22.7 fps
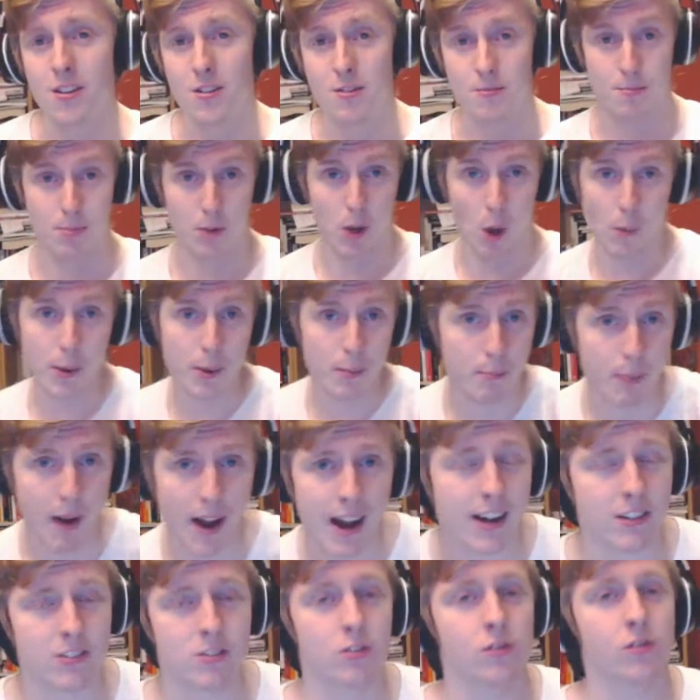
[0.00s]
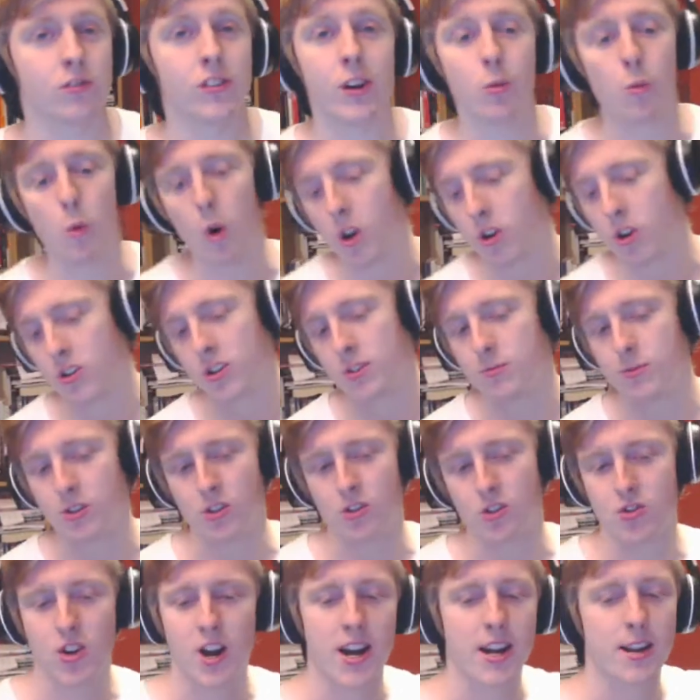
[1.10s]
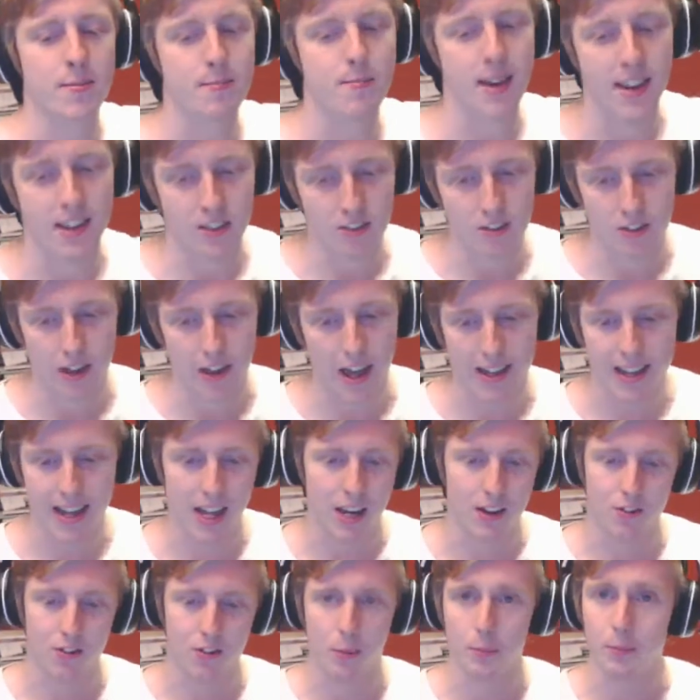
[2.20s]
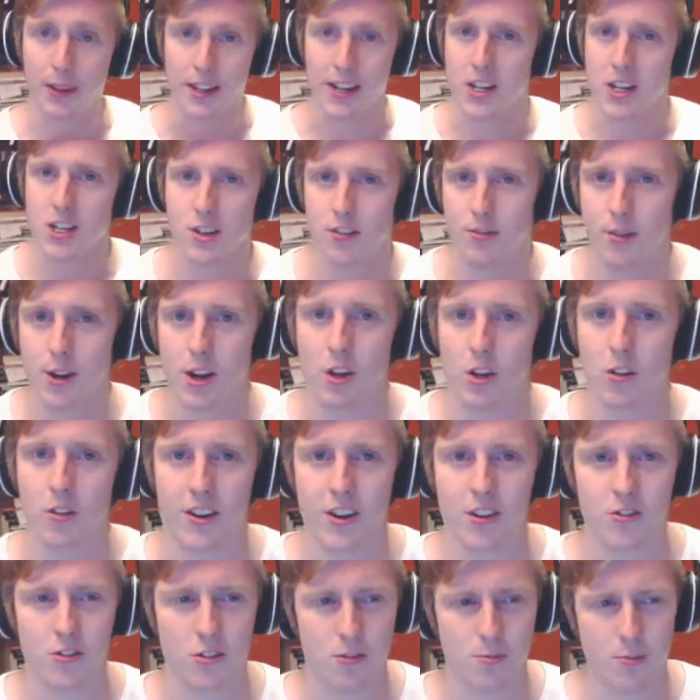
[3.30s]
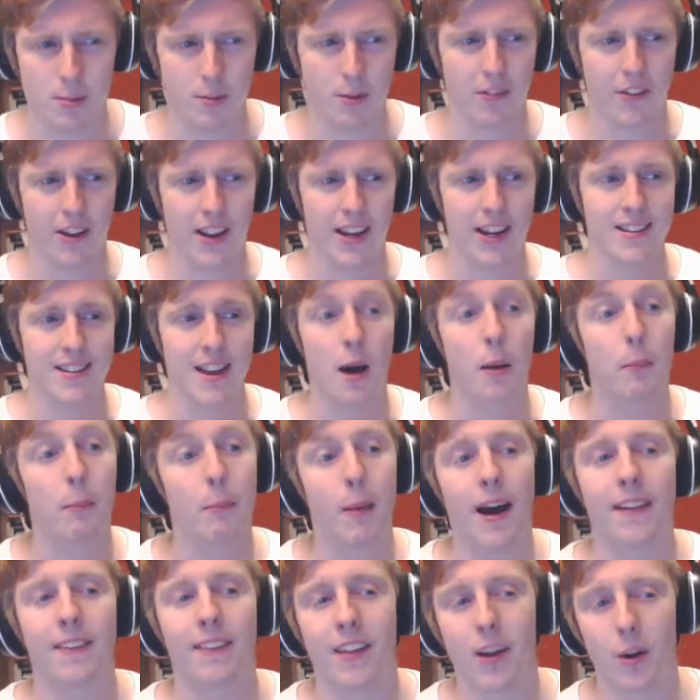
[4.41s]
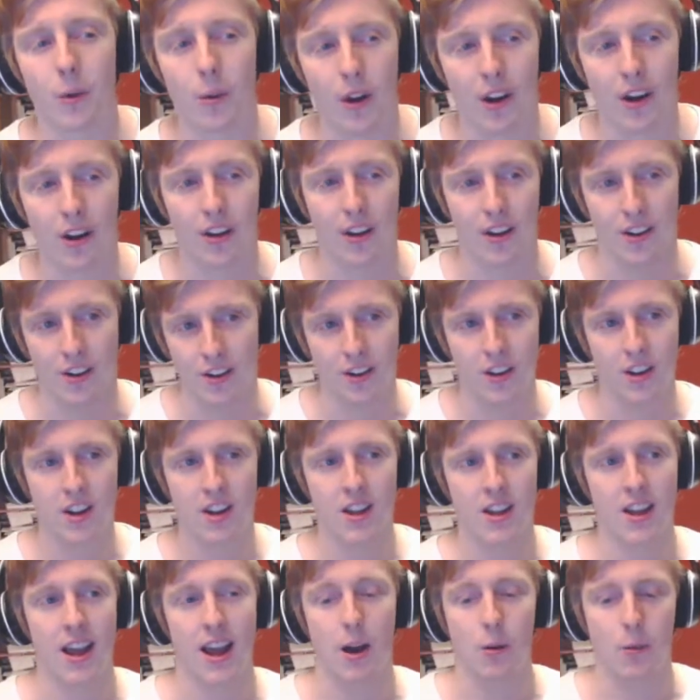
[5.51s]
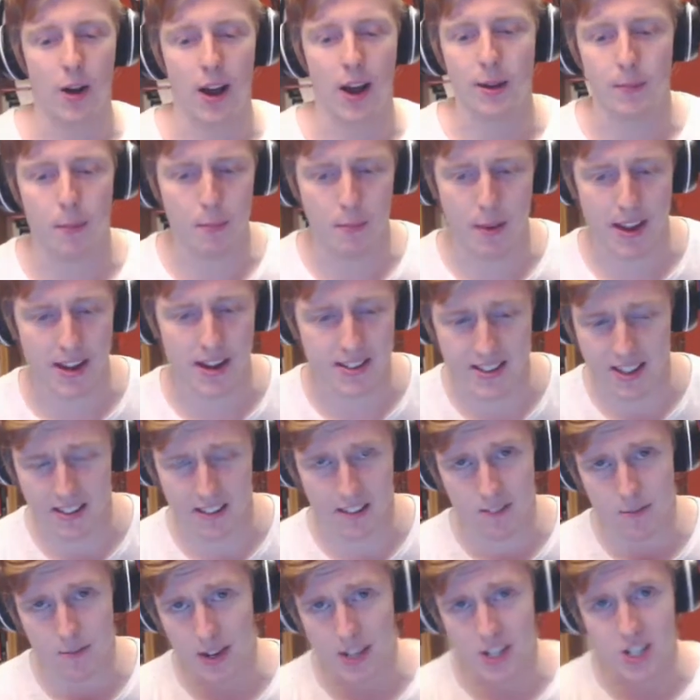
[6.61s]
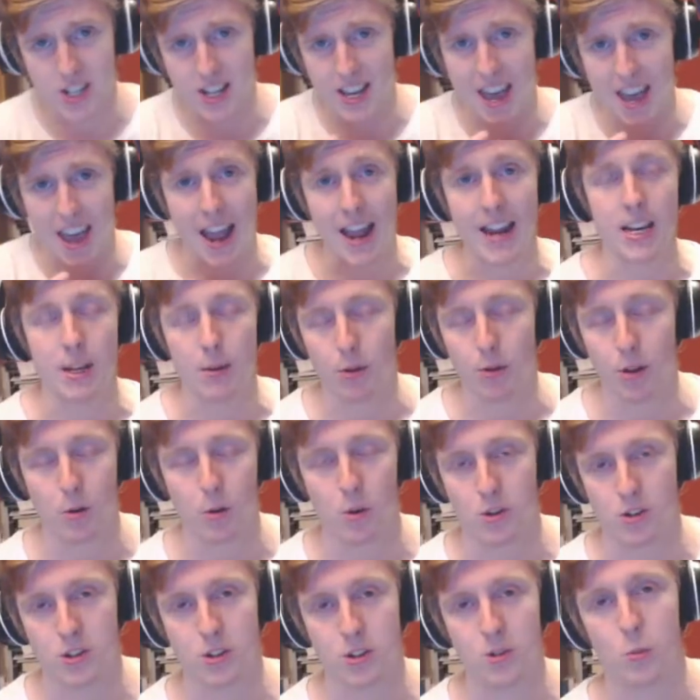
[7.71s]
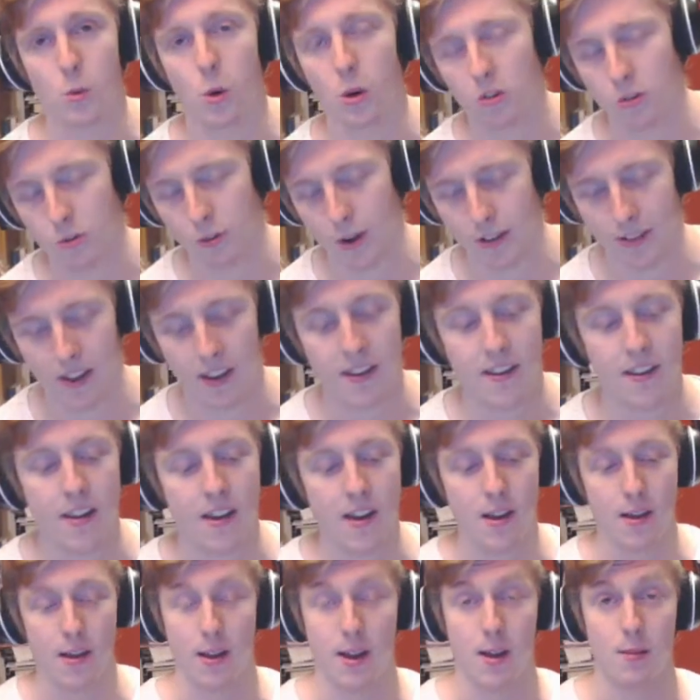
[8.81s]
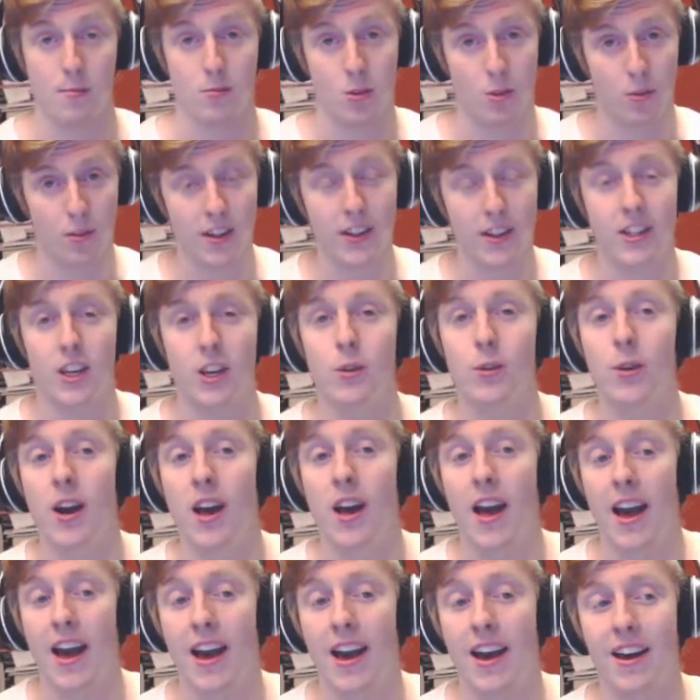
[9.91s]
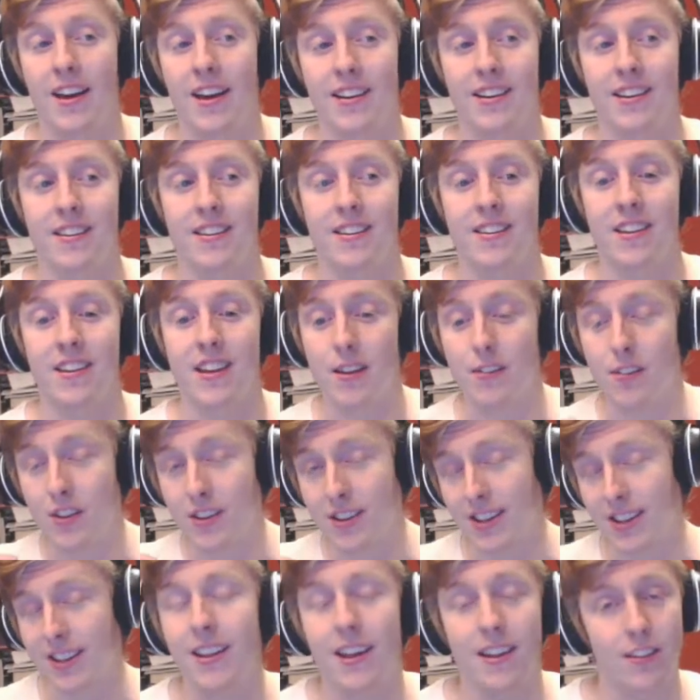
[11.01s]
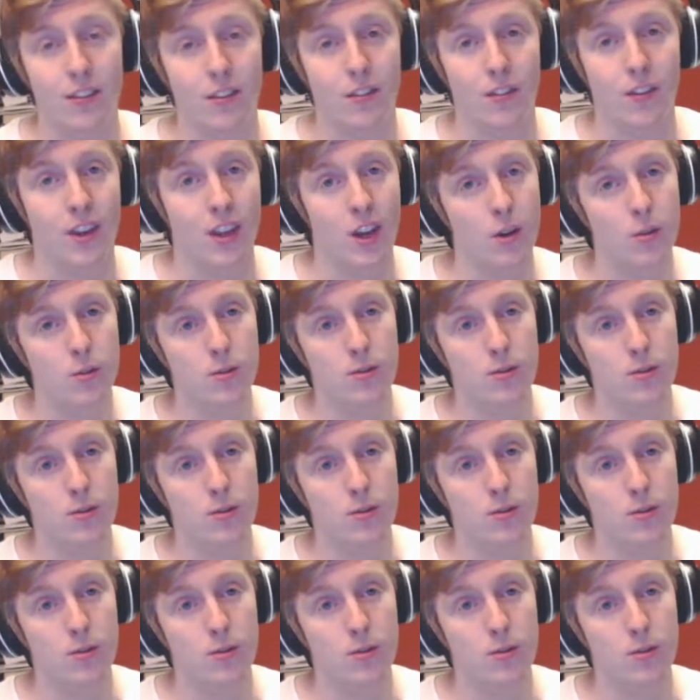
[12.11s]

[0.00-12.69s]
going back to rewatch them to try and make some, a kind of compilation of my old videos just made me realise how bad they were and I'm amazed that they've managed to get anybody watching them whatsoever. Um, so thank you, and if you did like this video,